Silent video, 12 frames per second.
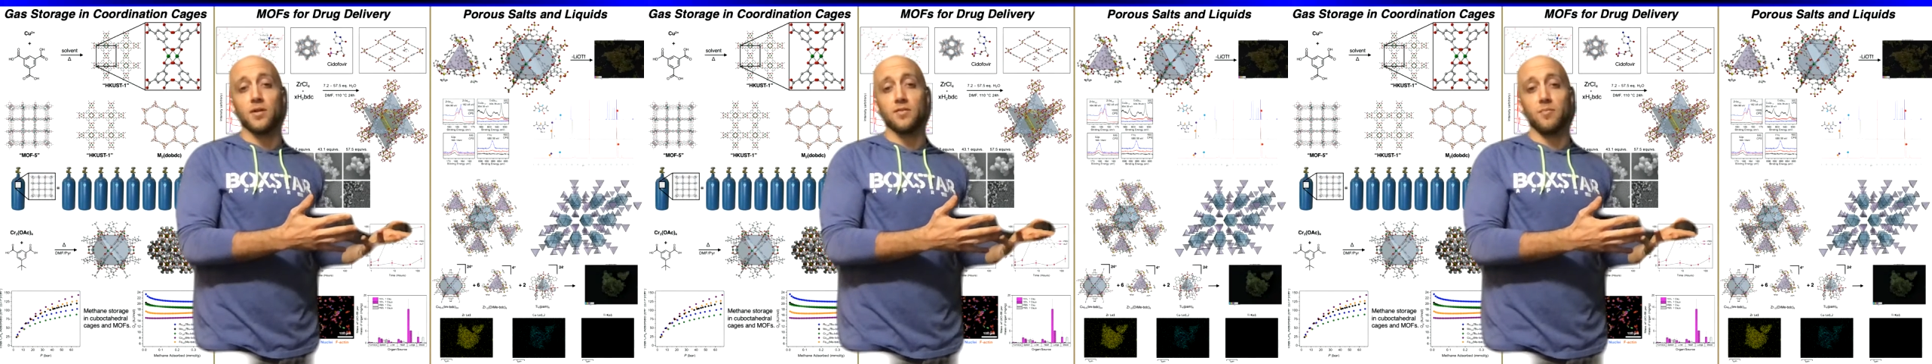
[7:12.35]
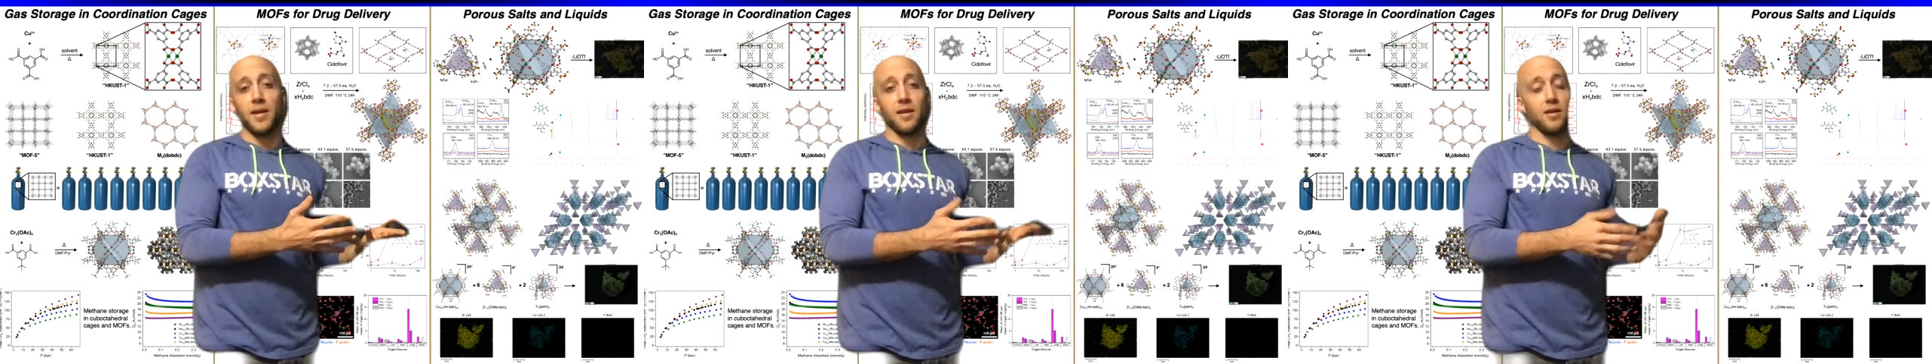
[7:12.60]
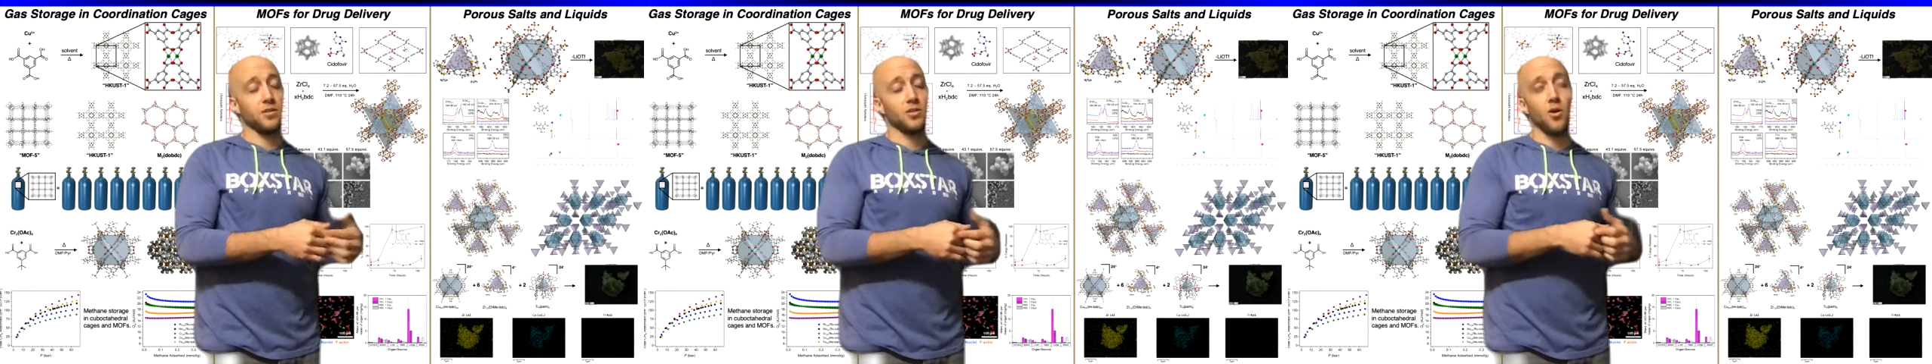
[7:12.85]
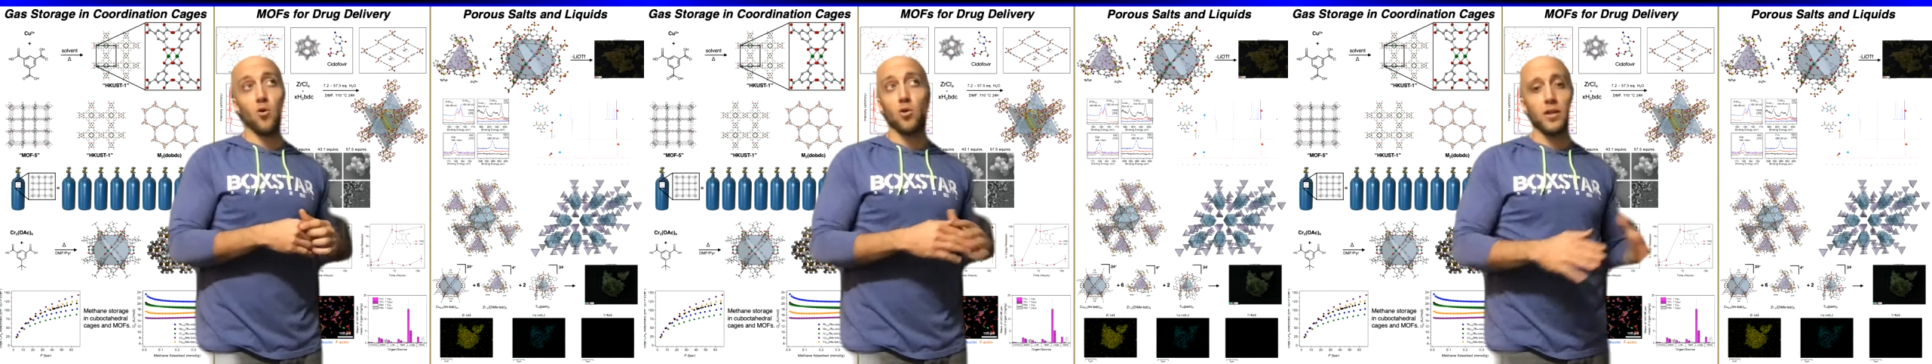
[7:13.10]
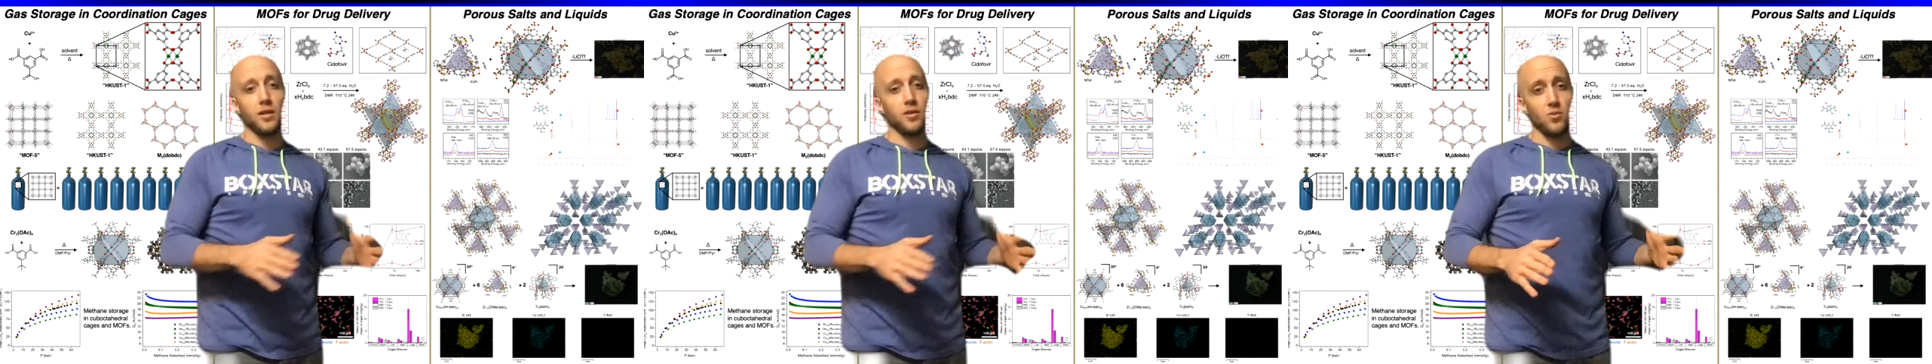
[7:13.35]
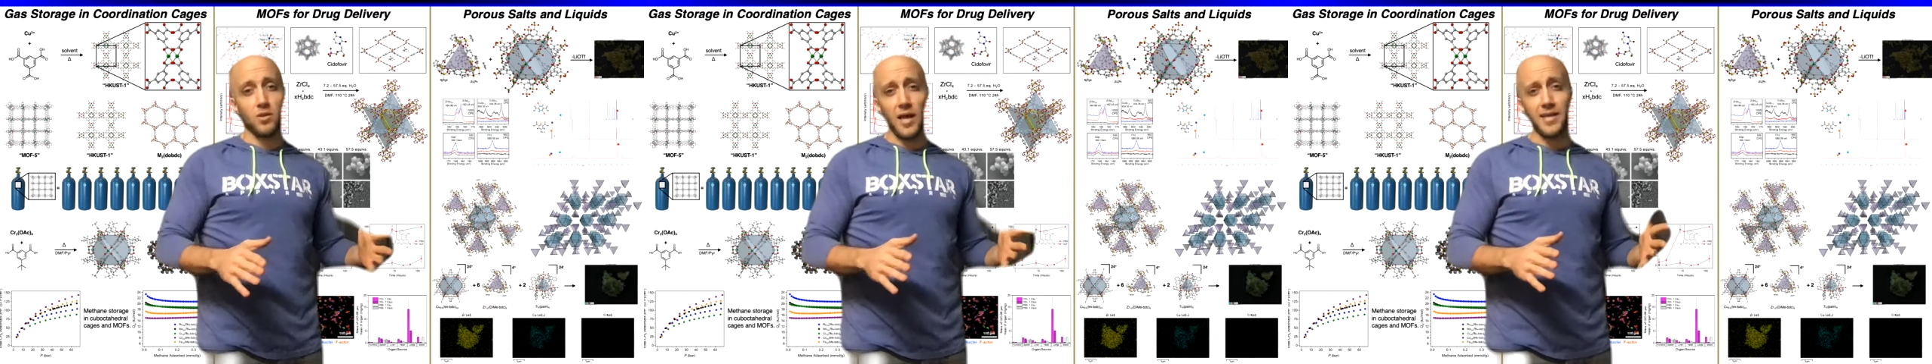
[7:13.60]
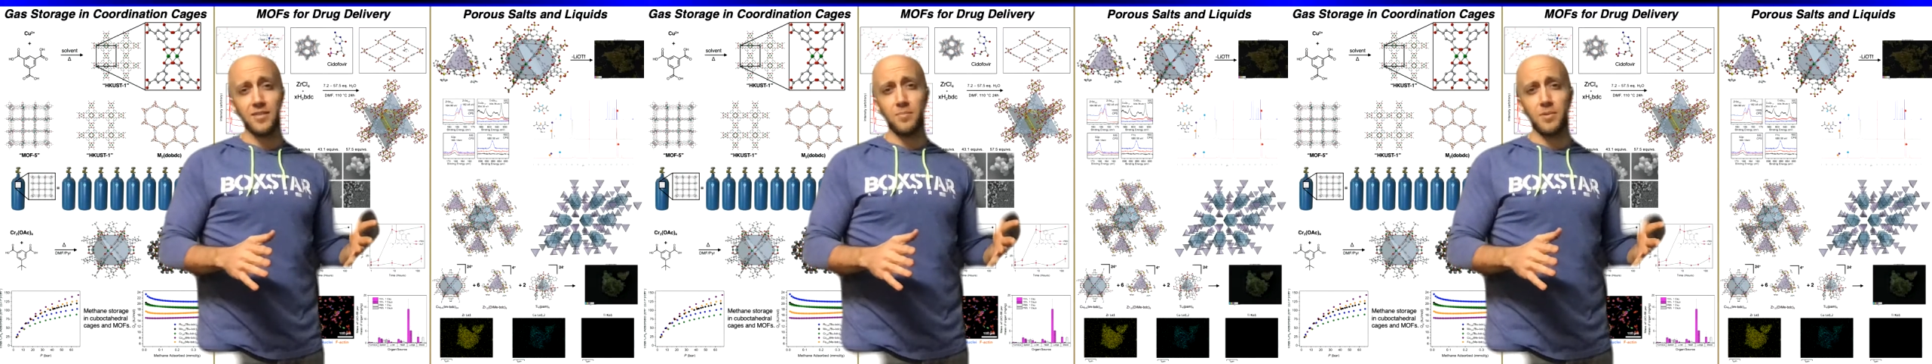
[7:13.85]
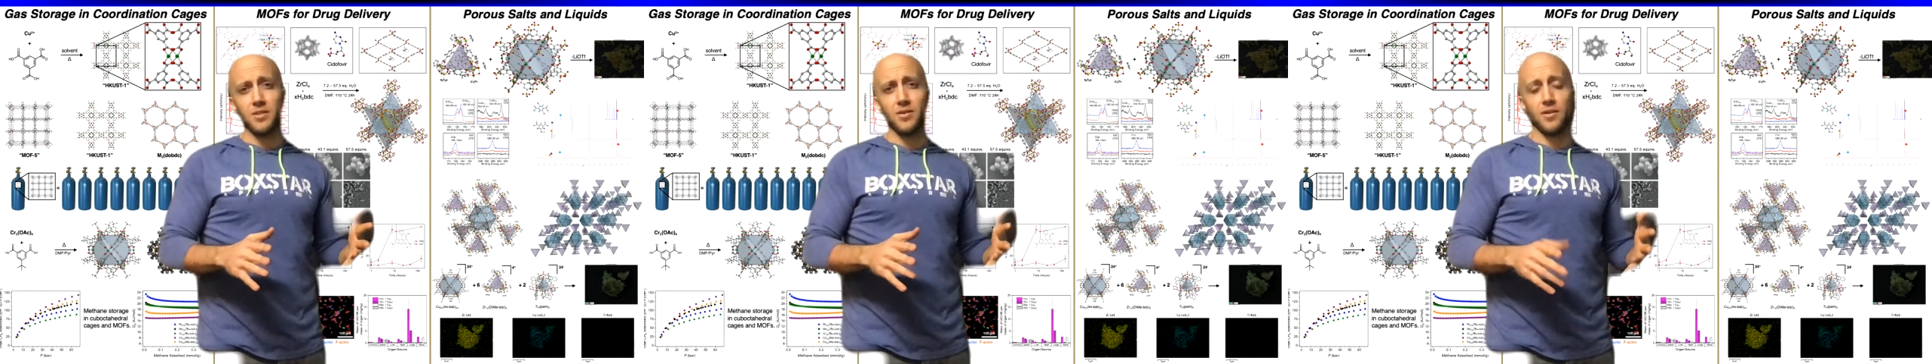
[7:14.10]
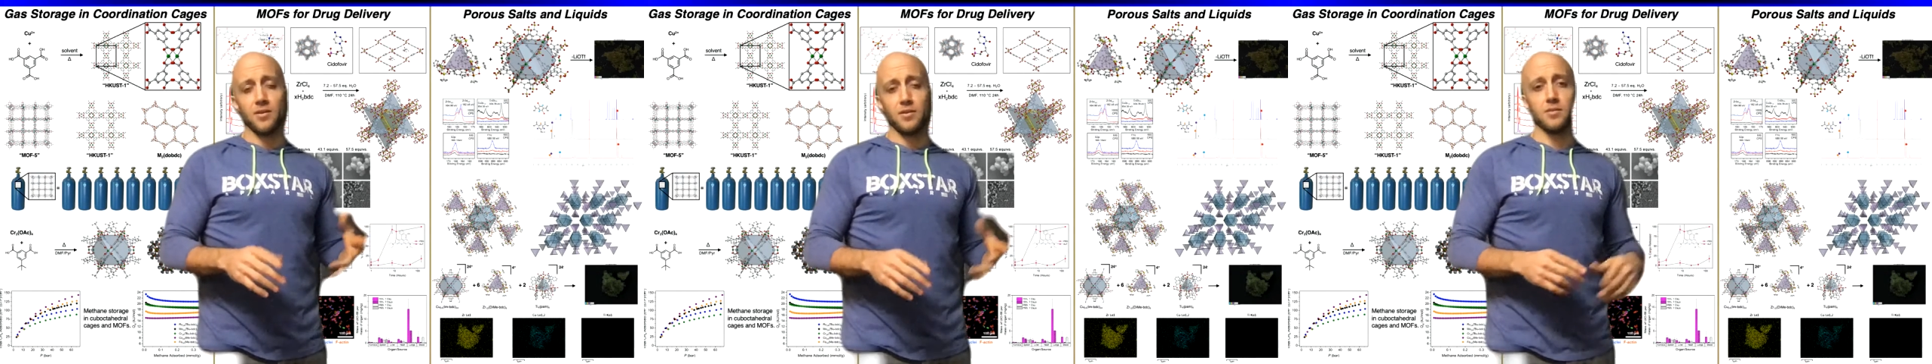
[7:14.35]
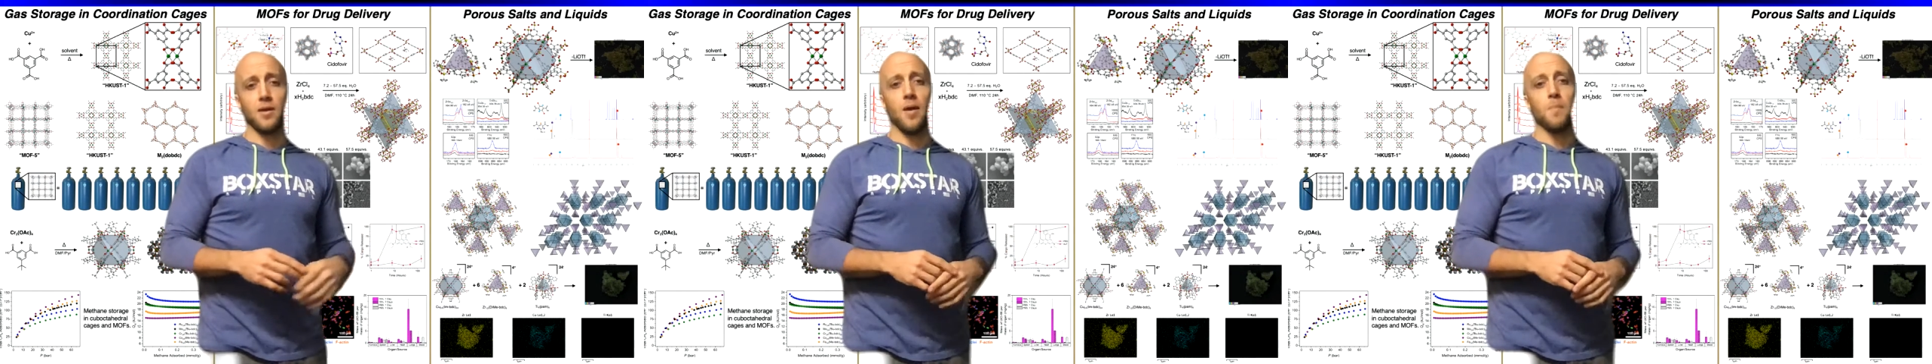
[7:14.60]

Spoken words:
of making a totally new class of materials